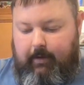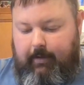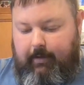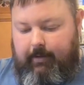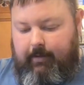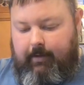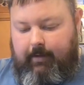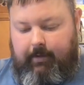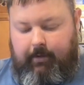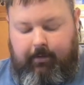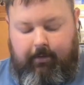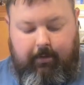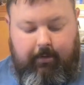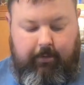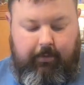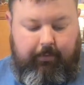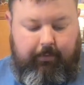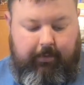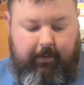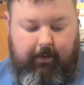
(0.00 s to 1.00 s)
And then you're going to
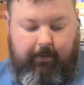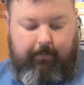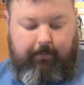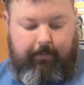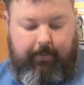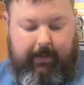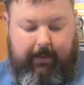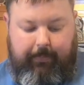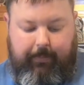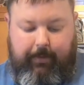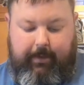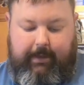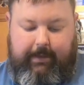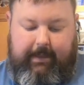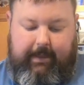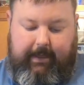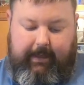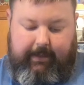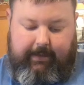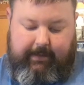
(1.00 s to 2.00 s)
do salt and pepper to
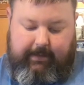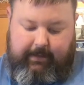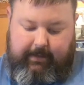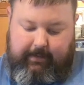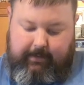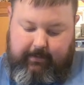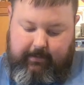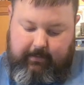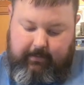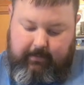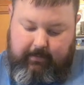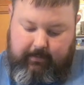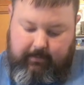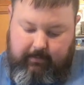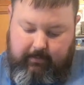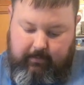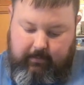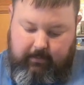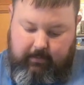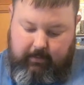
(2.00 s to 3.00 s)
taste.
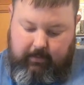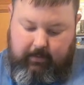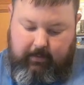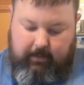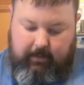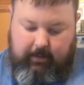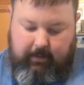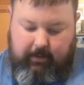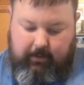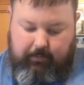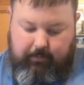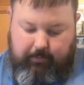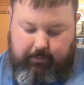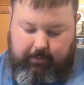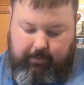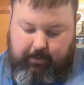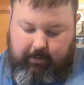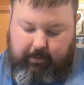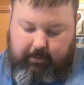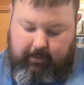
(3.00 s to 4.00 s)
So we'll
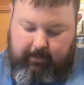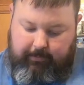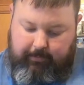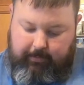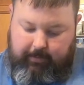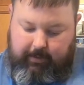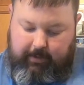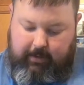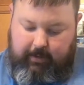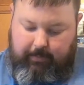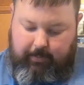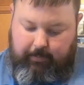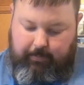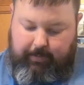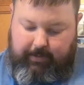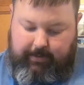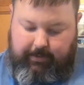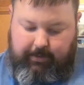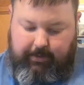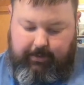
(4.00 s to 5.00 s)
start off with a couple
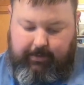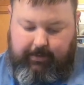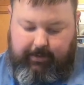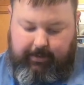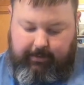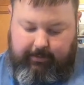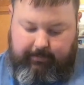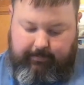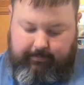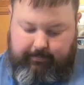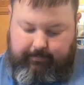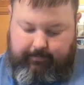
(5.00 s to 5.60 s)
pinches here.